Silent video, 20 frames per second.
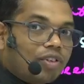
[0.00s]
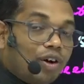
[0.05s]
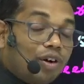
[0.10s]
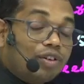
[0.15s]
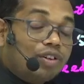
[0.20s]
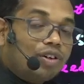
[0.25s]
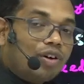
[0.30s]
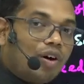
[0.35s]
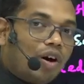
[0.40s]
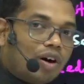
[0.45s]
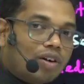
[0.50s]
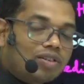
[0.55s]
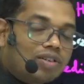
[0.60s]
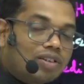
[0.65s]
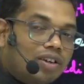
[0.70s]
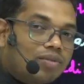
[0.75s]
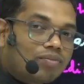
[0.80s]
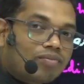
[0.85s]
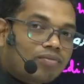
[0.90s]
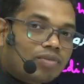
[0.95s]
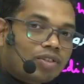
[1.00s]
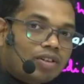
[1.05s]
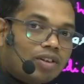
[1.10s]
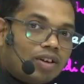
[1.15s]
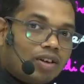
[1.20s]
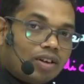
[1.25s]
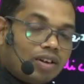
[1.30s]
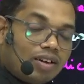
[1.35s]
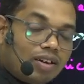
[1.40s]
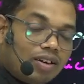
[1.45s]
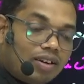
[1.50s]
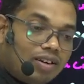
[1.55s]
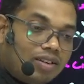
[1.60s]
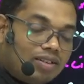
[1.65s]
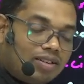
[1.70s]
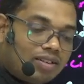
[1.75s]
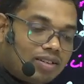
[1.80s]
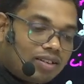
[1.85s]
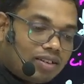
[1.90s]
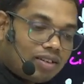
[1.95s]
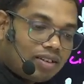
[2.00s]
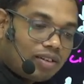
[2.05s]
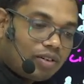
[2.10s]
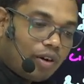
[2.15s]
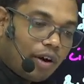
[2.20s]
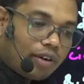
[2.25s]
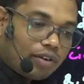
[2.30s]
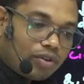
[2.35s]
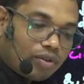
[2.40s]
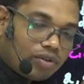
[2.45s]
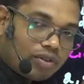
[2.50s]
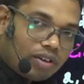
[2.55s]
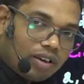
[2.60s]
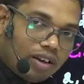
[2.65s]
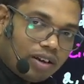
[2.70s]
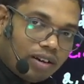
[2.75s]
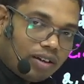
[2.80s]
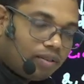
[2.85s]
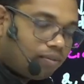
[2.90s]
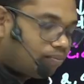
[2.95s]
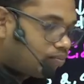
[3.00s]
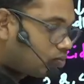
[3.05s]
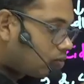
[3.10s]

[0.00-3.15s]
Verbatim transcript: or the auxin is going to kill